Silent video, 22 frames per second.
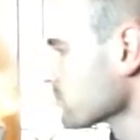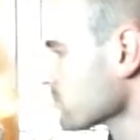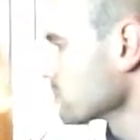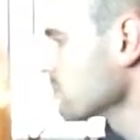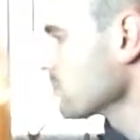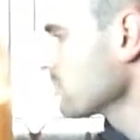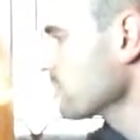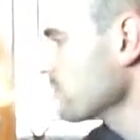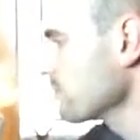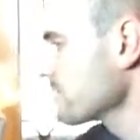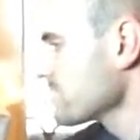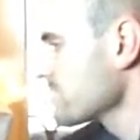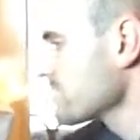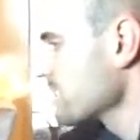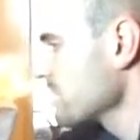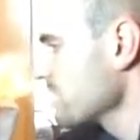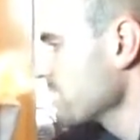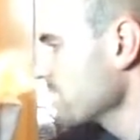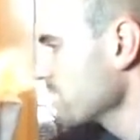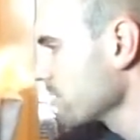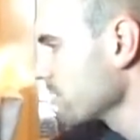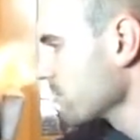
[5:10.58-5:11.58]
What do we see
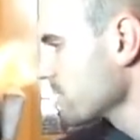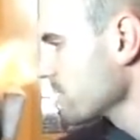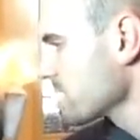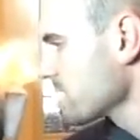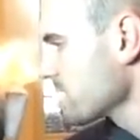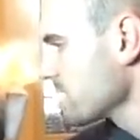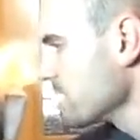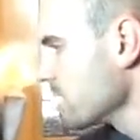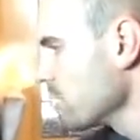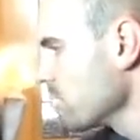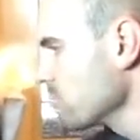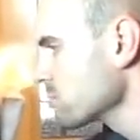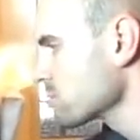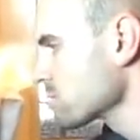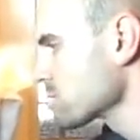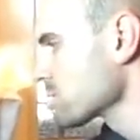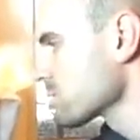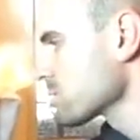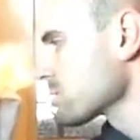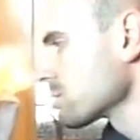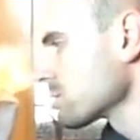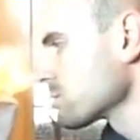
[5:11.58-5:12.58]
here? We see
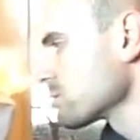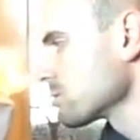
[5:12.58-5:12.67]
notes.